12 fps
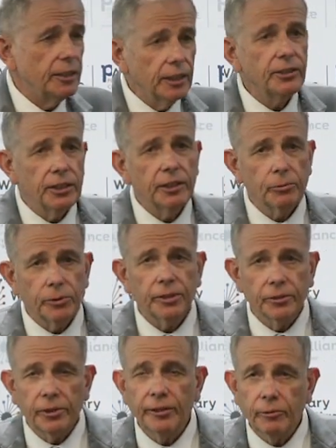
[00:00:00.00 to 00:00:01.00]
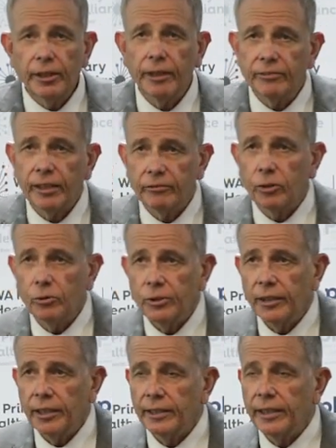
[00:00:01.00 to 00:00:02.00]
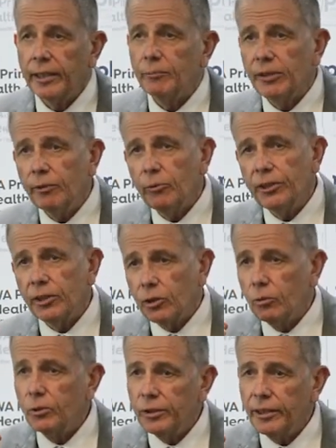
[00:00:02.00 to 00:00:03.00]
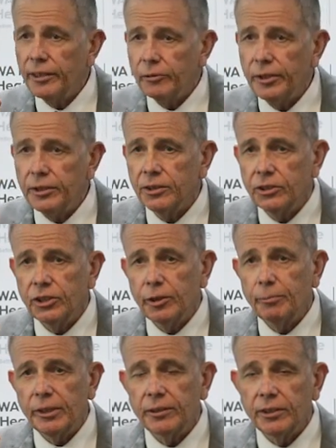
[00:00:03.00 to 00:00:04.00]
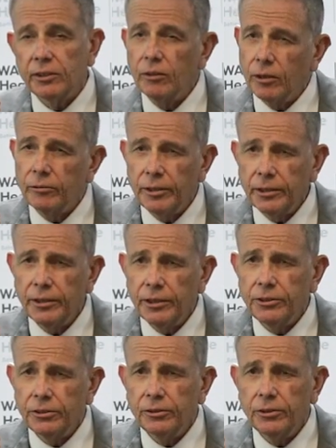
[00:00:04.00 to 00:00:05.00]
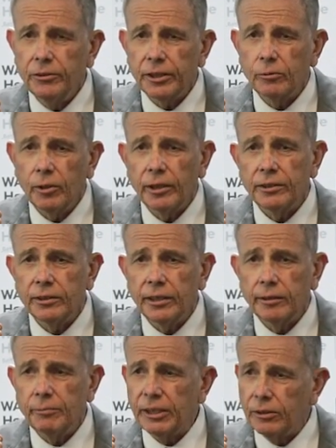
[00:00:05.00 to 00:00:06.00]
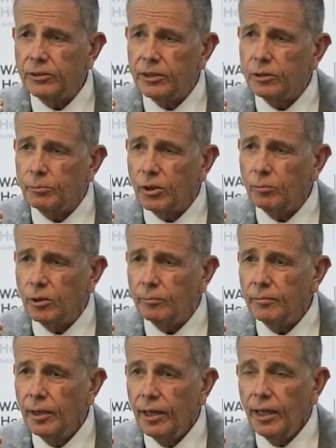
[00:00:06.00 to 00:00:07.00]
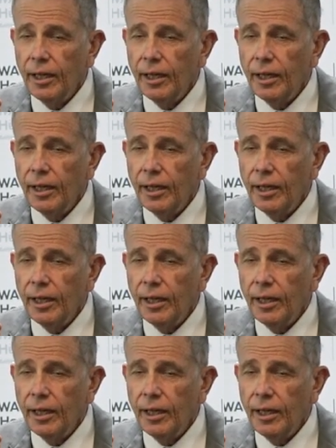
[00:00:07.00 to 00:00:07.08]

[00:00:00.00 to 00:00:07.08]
yes, we agree we have to have coordinated care, but then when the coordinator rings the GP and says, look, I really need you to do X, Y and Z because there's a problem,